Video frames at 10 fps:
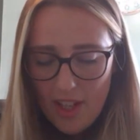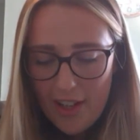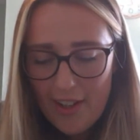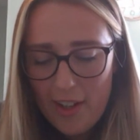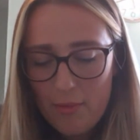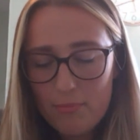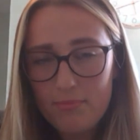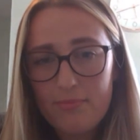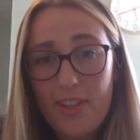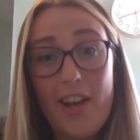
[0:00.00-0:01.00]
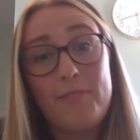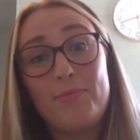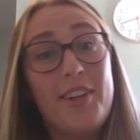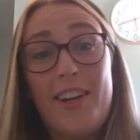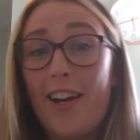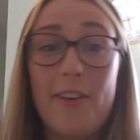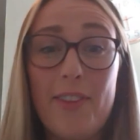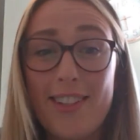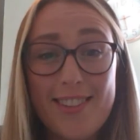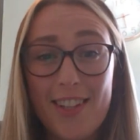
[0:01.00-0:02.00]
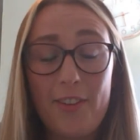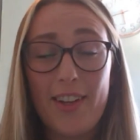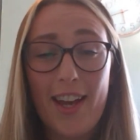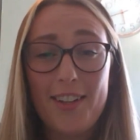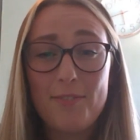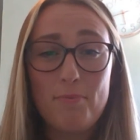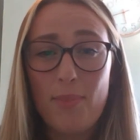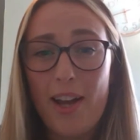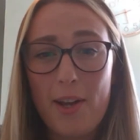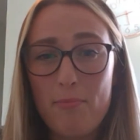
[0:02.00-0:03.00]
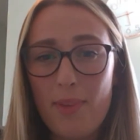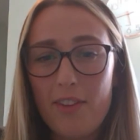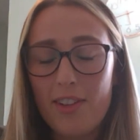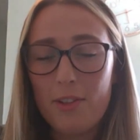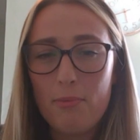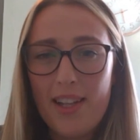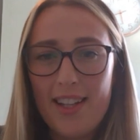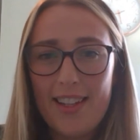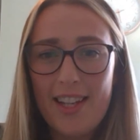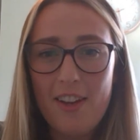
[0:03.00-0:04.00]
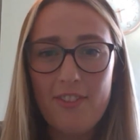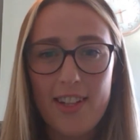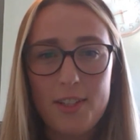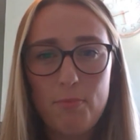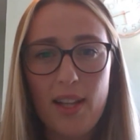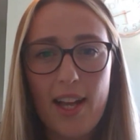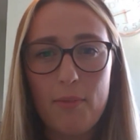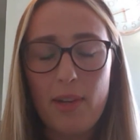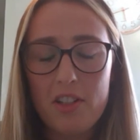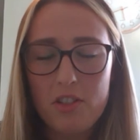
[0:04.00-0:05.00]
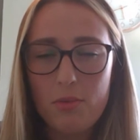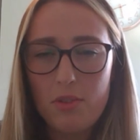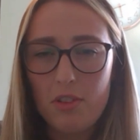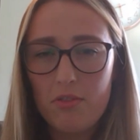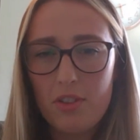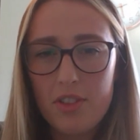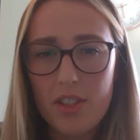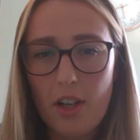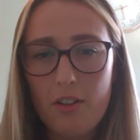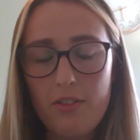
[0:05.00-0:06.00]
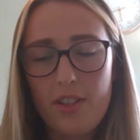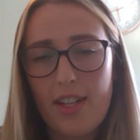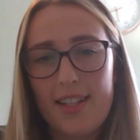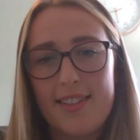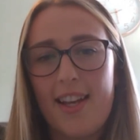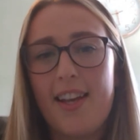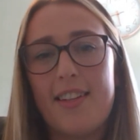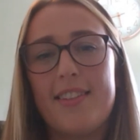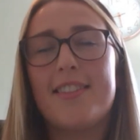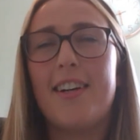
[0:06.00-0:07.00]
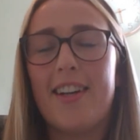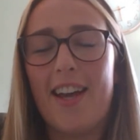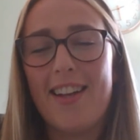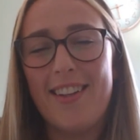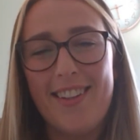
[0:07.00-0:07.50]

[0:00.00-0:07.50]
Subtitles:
And then we go again, have a little meeting in the evening to plan and make sure we're all good to go for the next day, start again.